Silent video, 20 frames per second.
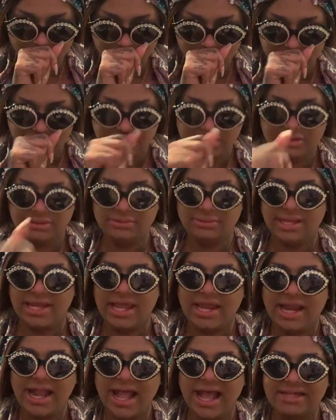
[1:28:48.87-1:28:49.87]
excuse me,
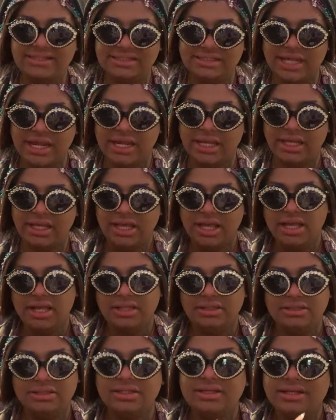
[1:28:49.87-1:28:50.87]
it has like
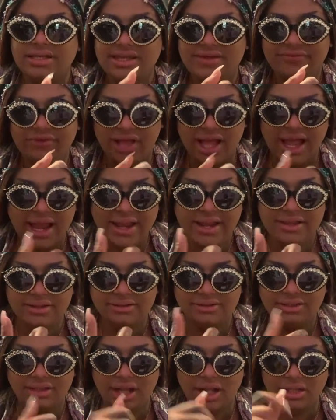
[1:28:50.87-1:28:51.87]
the evil eye
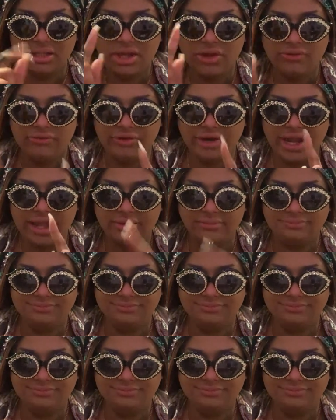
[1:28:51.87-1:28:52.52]
all over it.